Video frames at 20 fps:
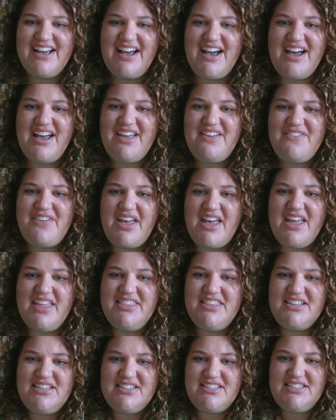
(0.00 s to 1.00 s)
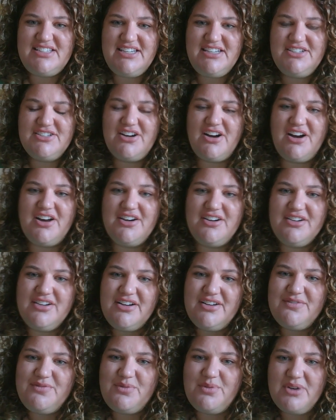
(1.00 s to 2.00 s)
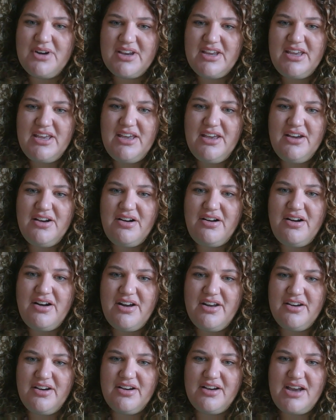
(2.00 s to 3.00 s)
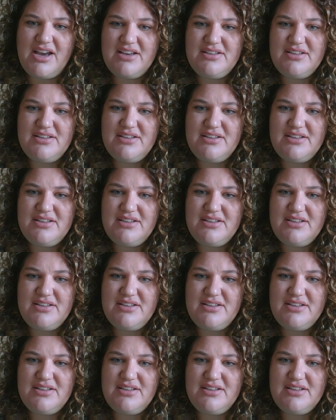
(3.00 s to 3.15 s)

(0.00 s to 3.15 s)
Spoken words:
I've had the distinct honor of working on our high